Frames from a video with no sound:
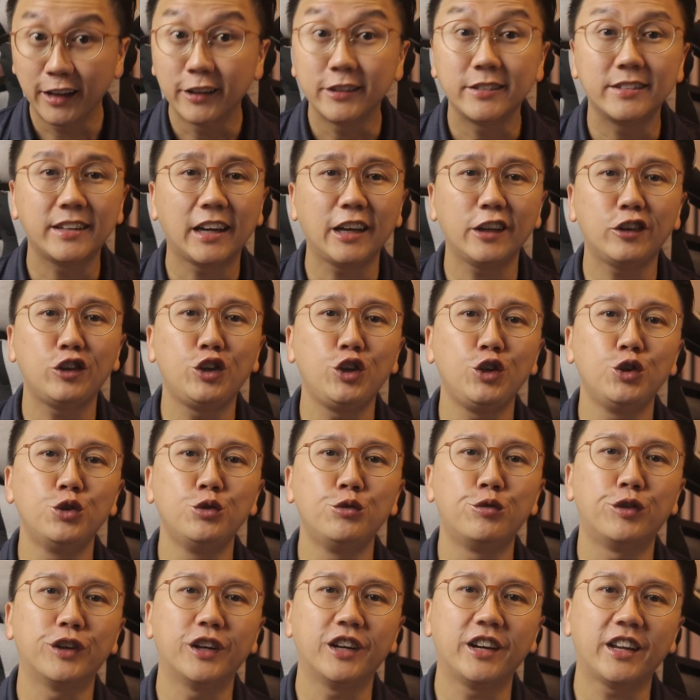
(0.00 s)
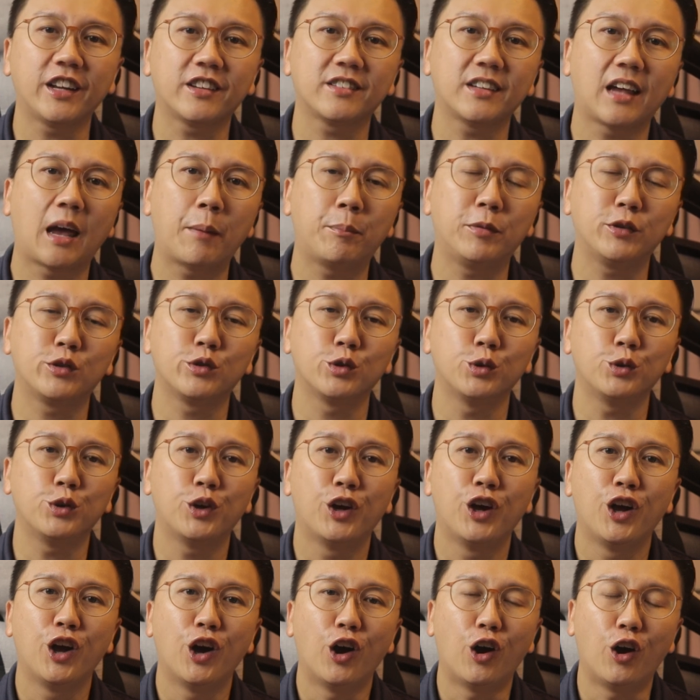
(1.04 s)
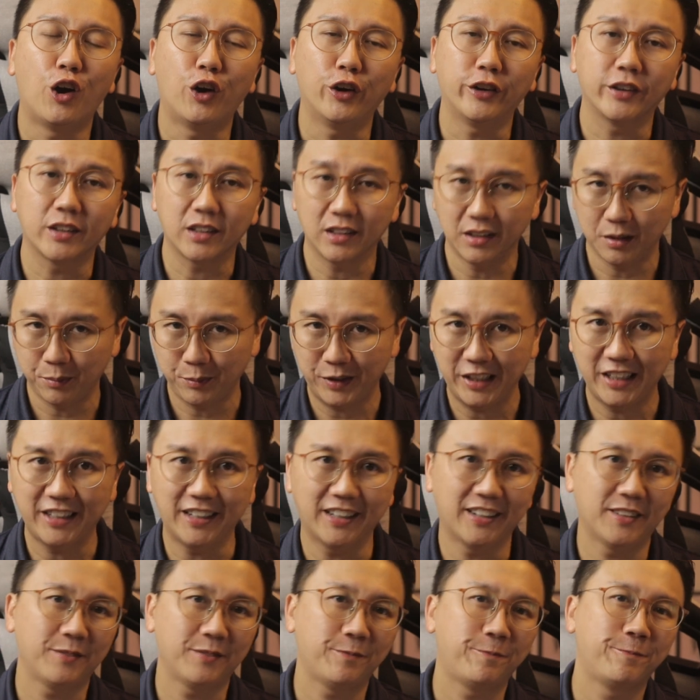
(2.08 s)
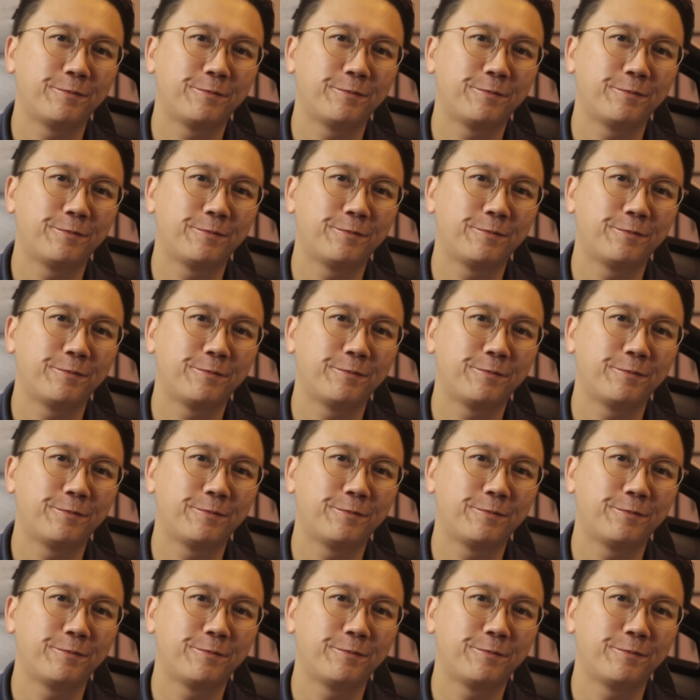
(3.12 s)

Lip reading: Stay tuned for the next episode on chlamydia.